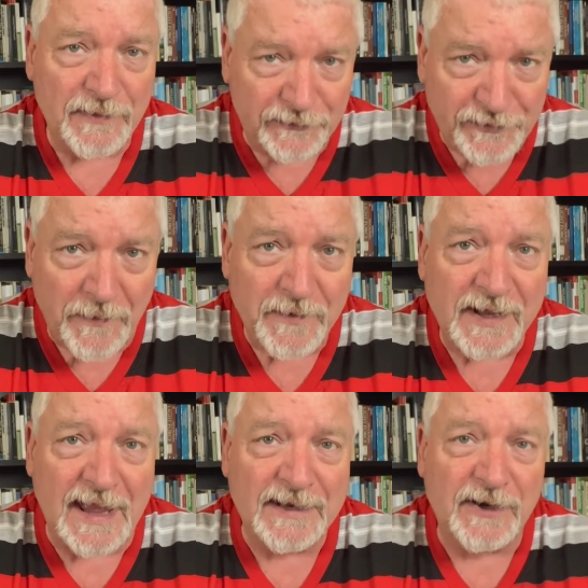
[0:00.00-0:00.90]
the southern
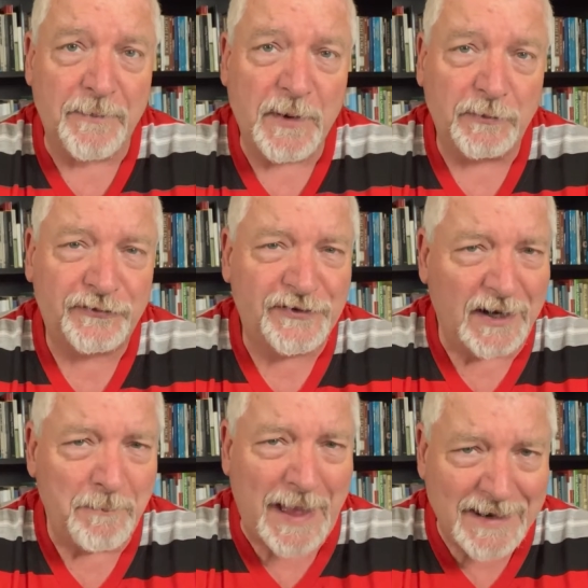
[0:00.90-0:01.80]
kingdom, there were
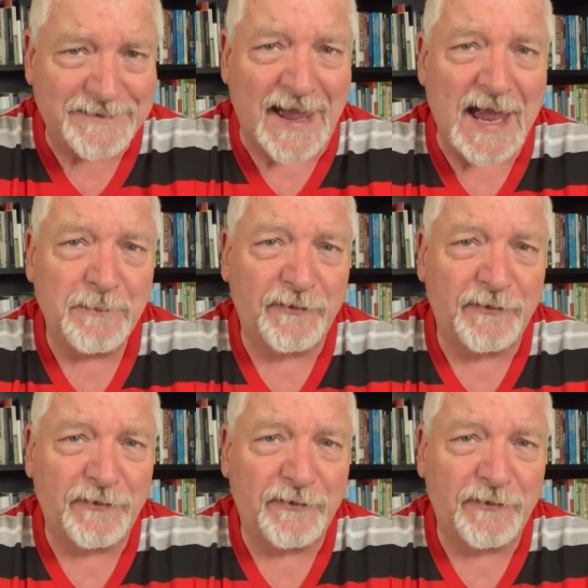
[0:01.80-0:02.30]
still bad times,